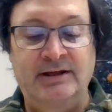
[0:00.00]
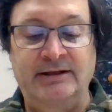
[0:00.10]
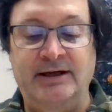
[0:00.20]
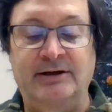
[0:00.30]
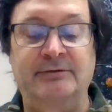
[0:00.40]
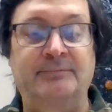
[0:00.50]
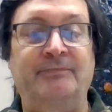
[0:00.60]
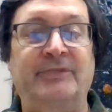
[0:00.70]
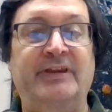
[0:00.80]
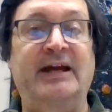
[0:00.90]
Now,
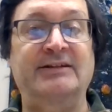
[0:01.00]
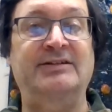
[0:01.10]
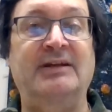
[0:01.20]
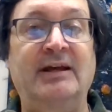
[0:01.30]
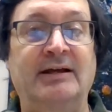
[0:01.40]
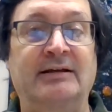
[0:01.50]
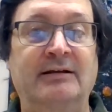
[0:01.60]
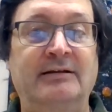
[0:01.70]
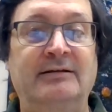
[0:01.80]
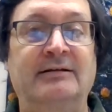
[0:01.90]
that said,